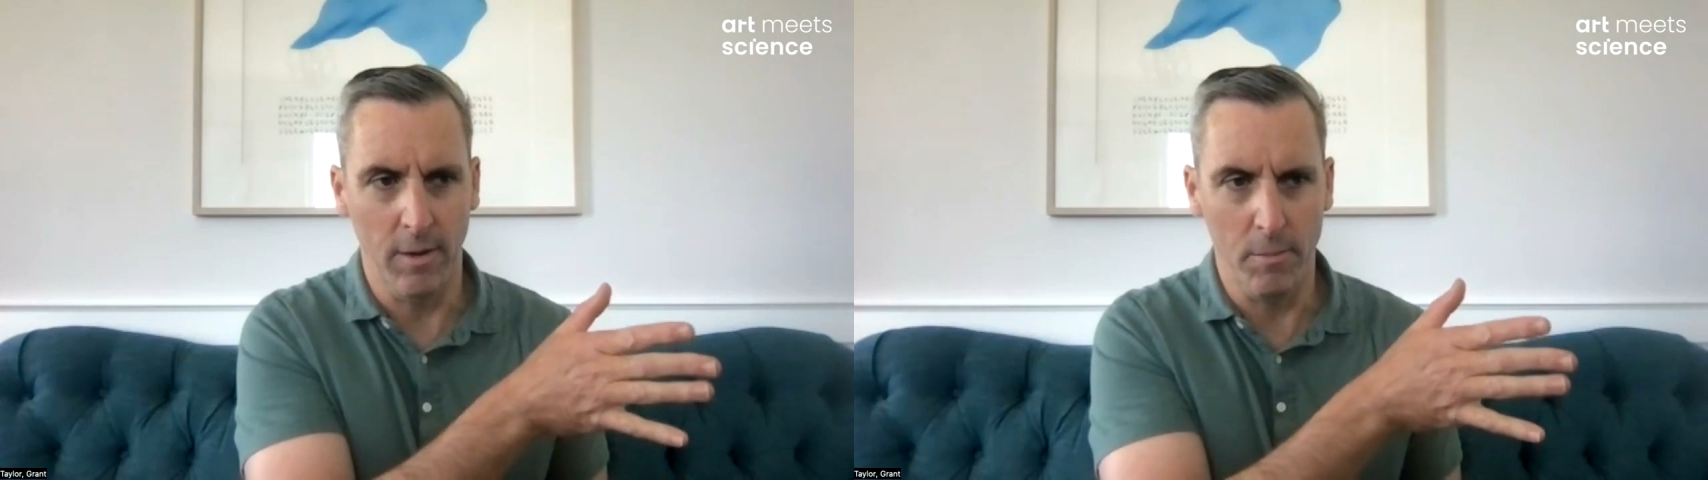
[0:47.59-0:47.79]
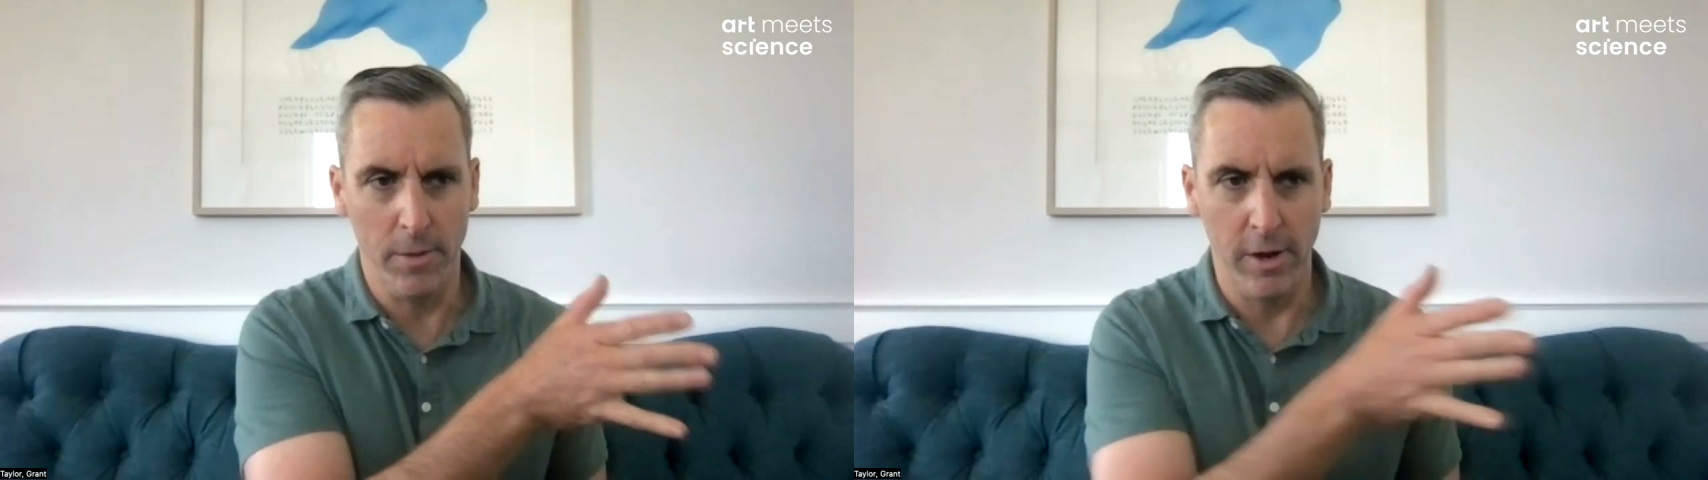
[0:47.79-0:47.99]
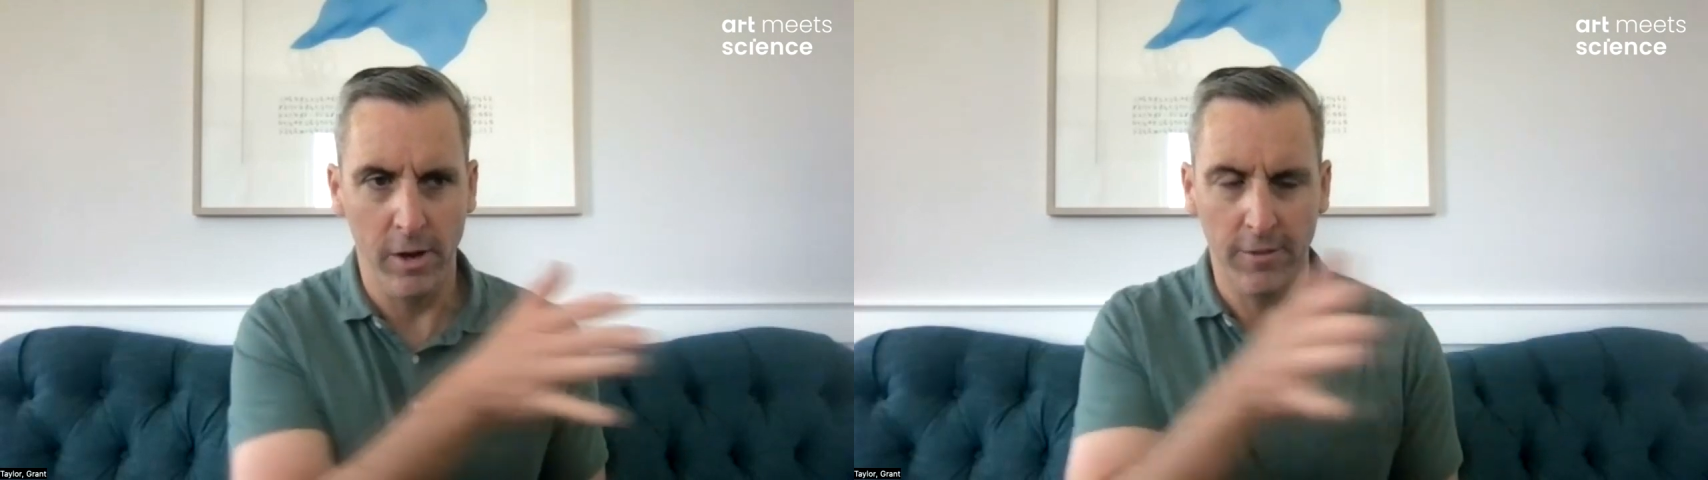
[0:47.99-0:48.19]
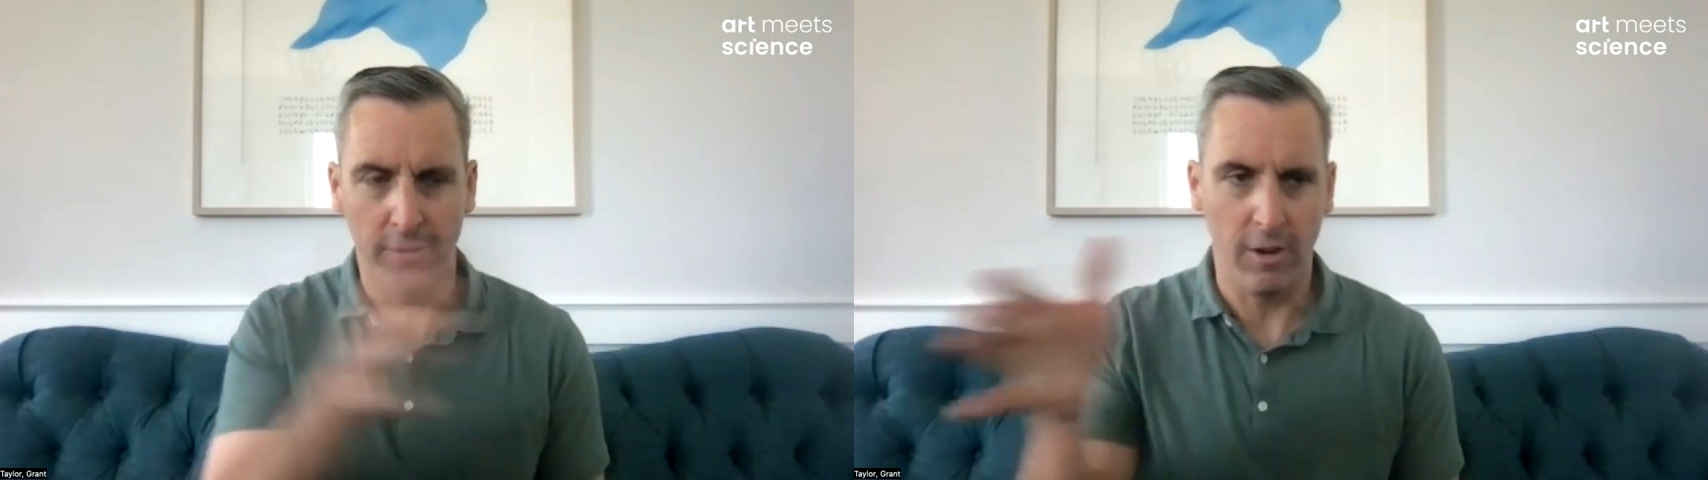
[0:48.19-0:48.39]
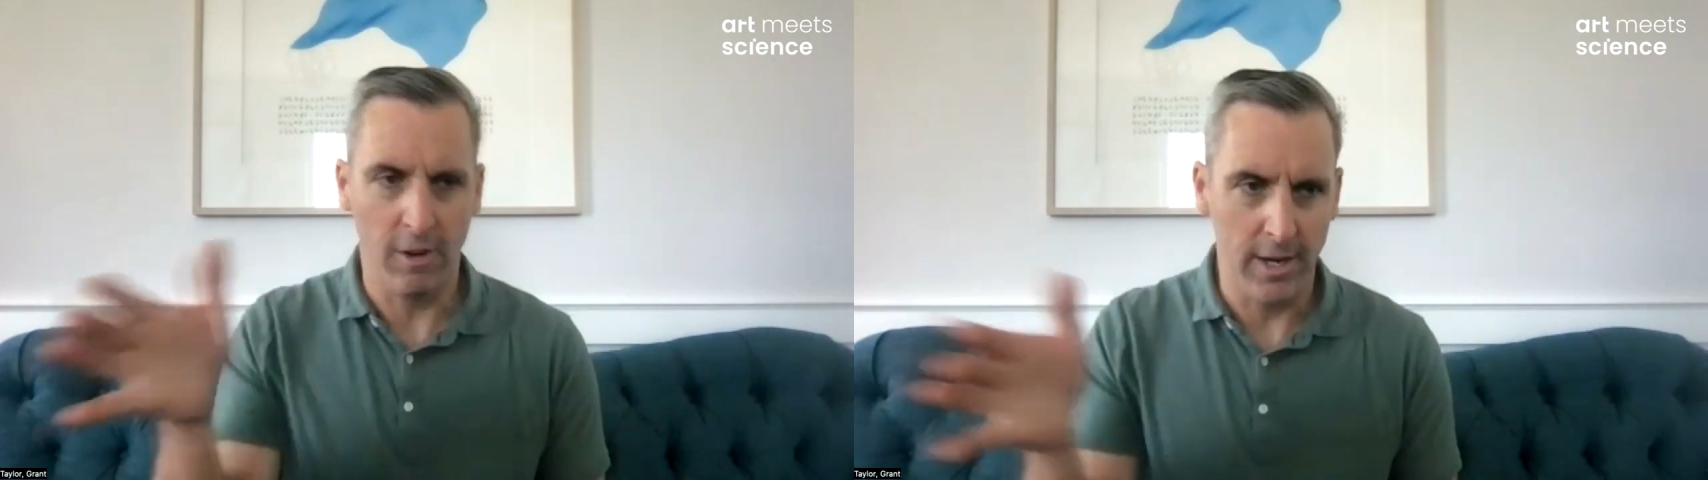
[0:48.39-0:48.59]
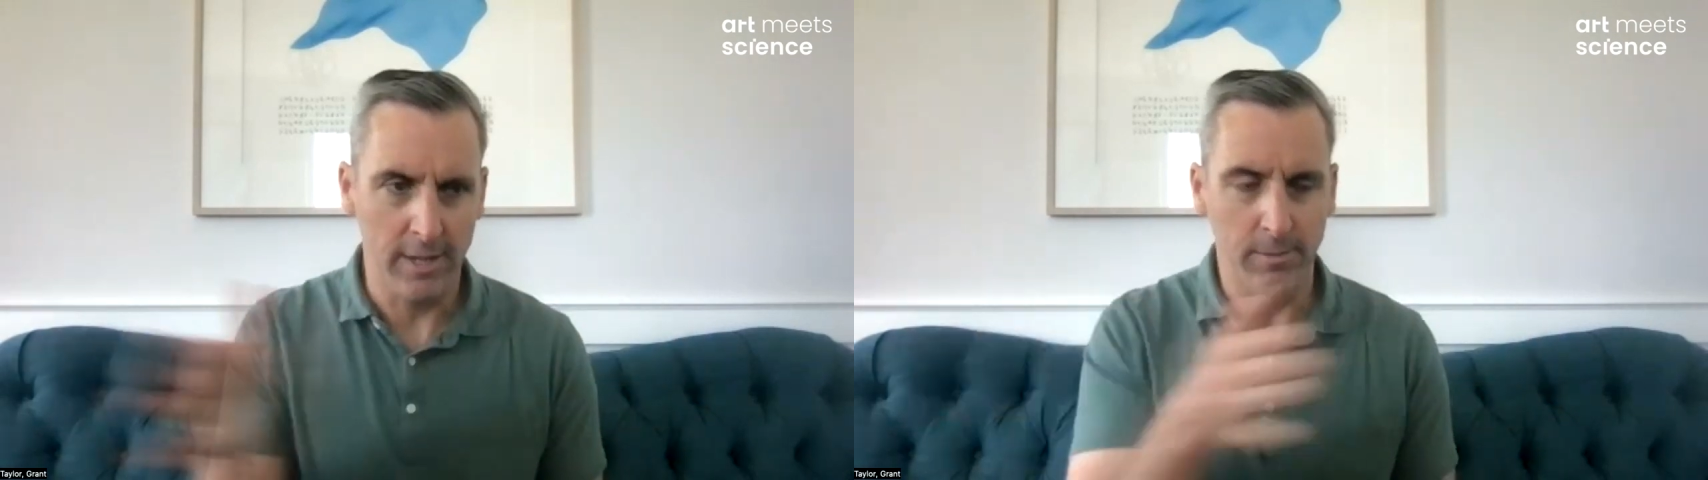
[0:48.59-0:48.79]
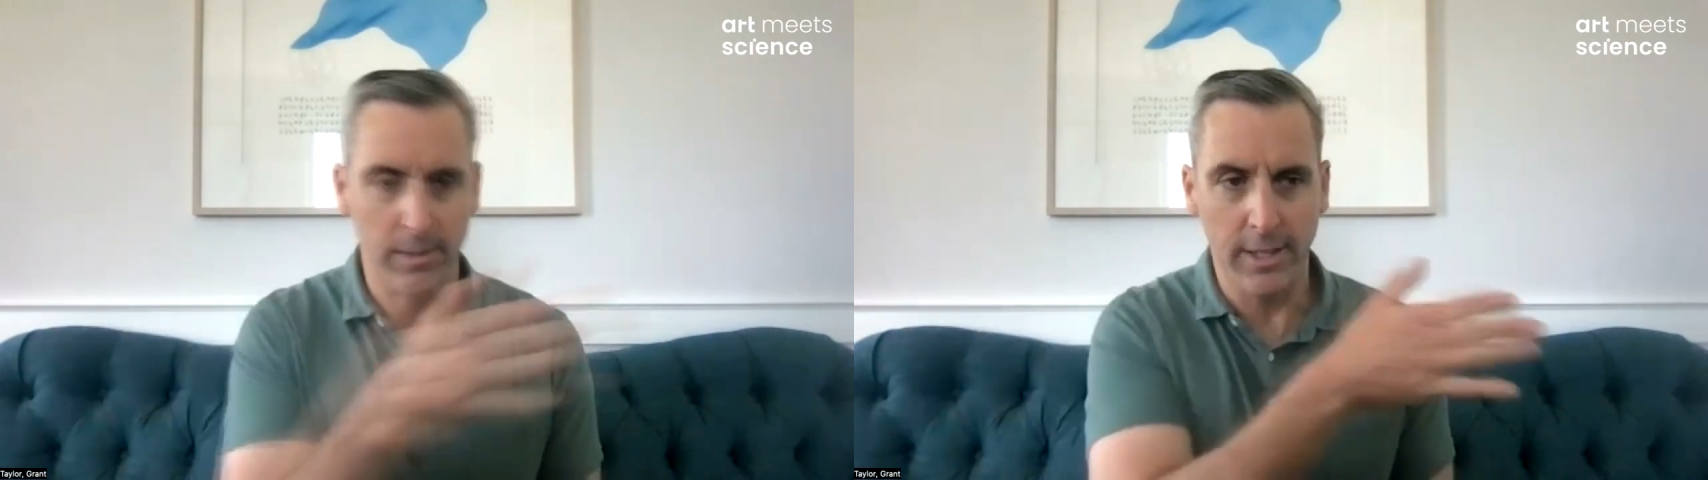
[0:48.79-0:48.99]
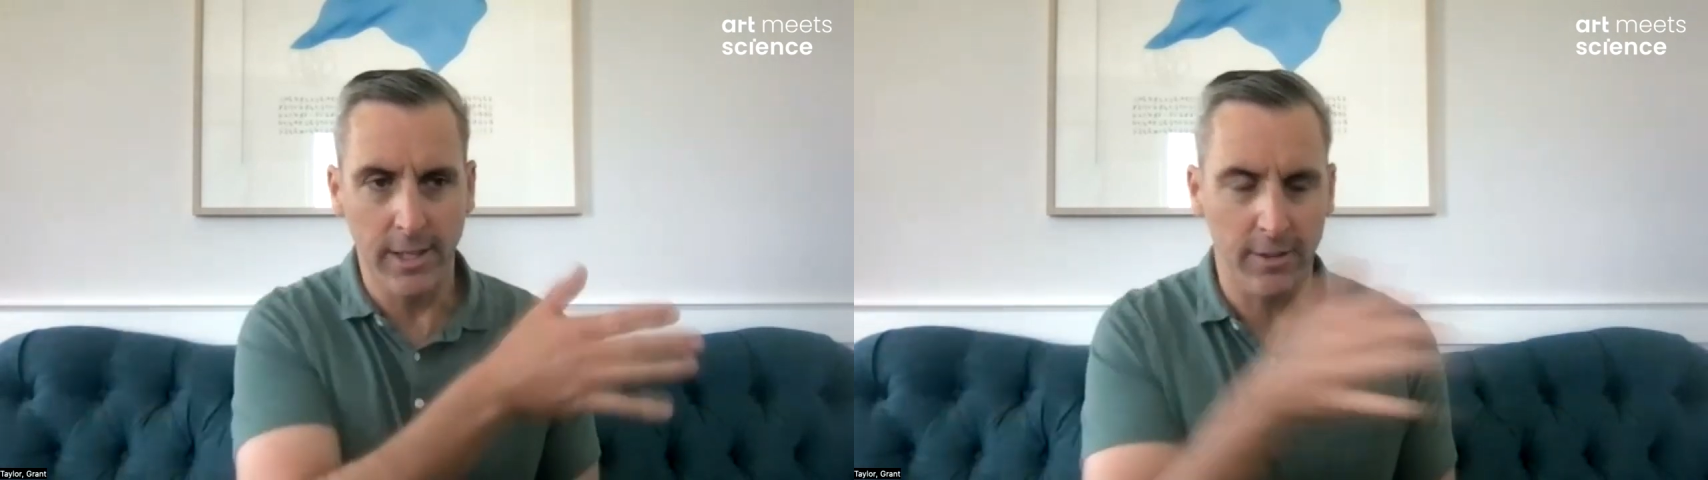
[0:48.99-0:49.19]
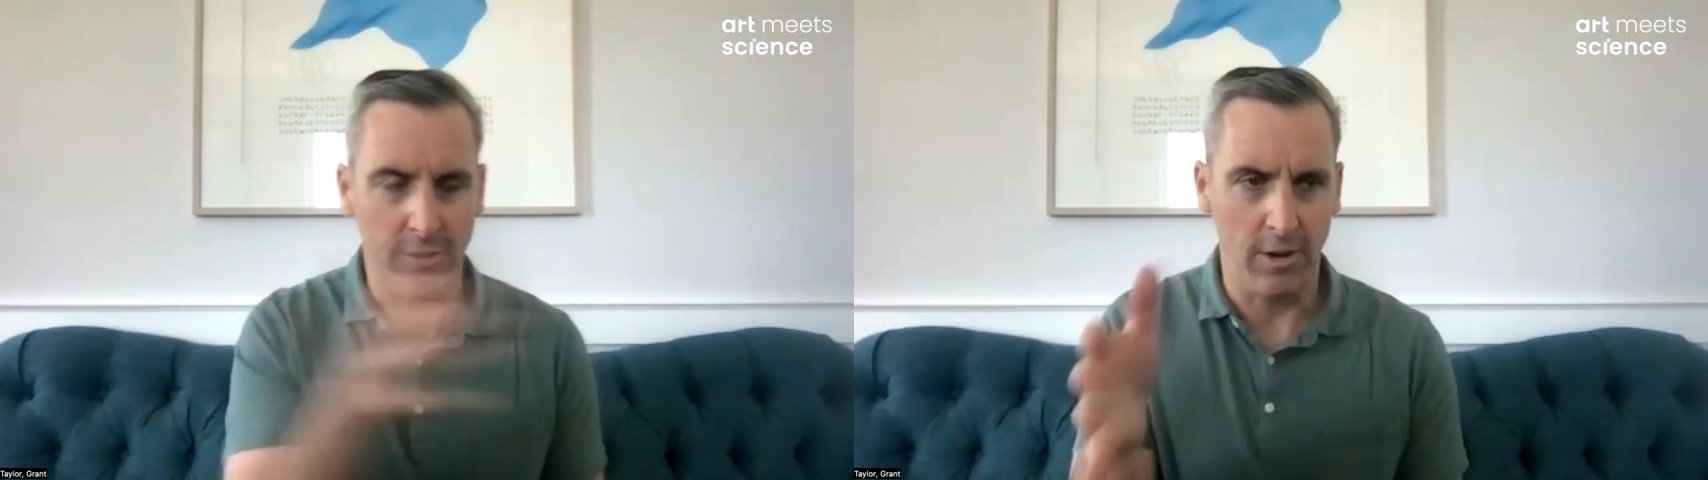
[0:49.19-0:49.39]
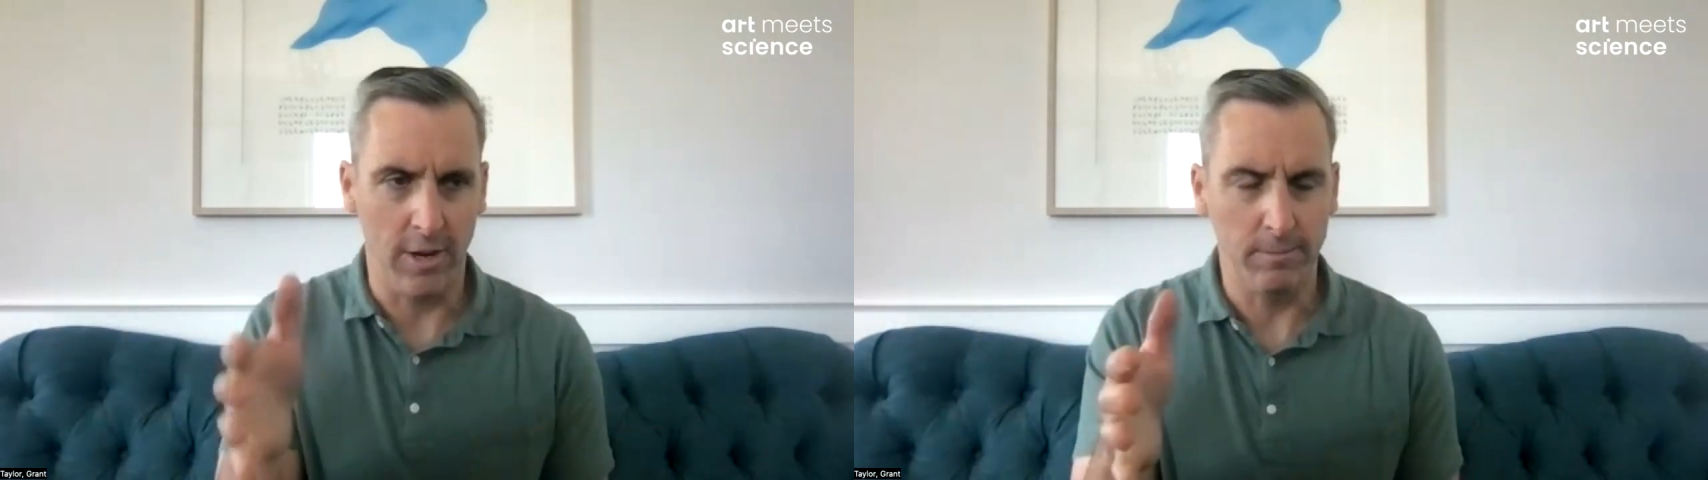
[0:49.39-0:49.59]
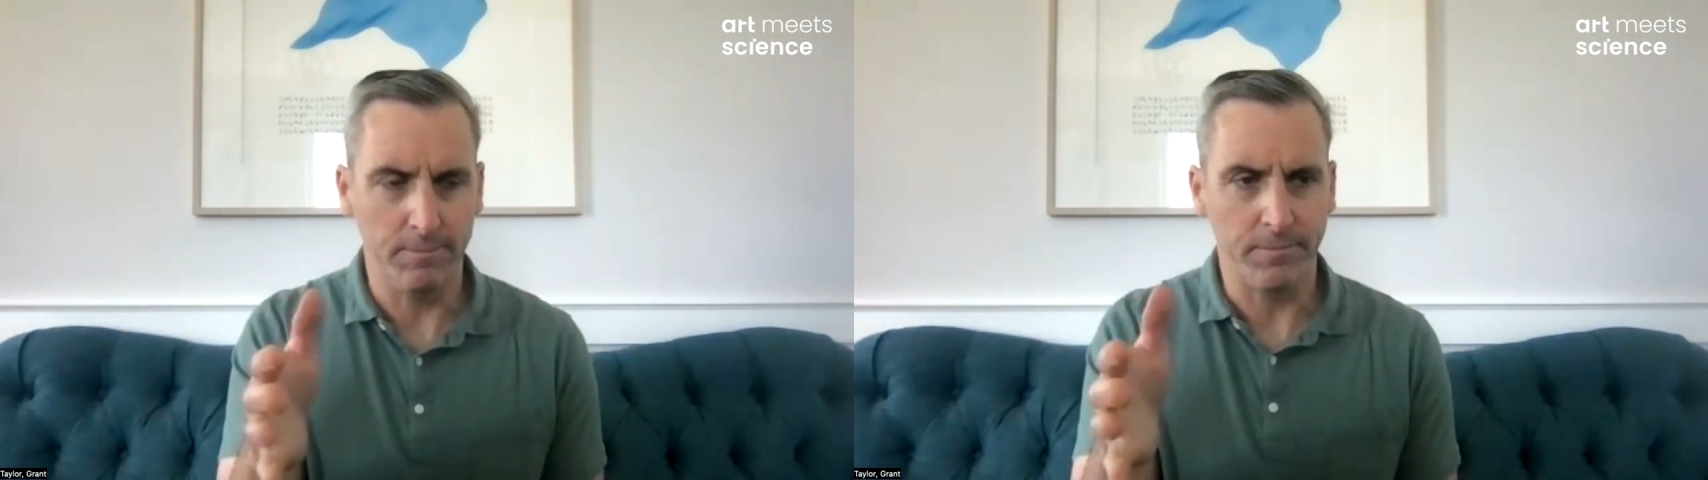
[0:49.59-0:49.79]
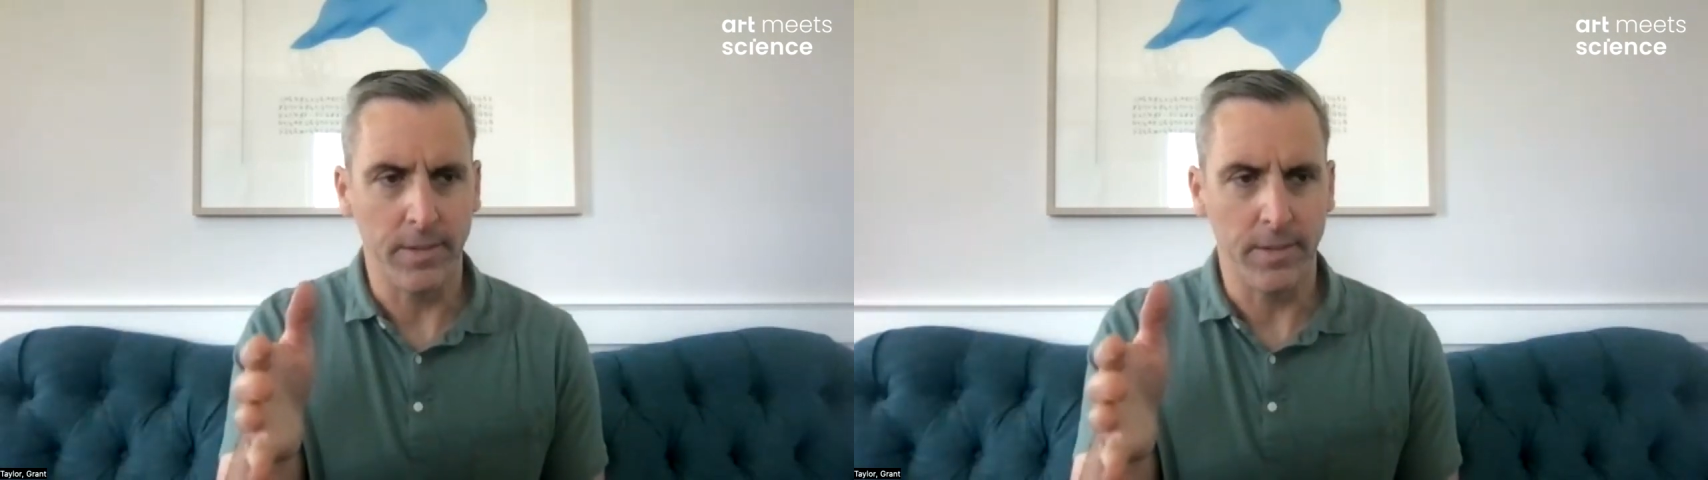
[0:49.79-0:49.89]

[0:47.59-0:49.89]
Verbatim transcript: a period of time, linear time,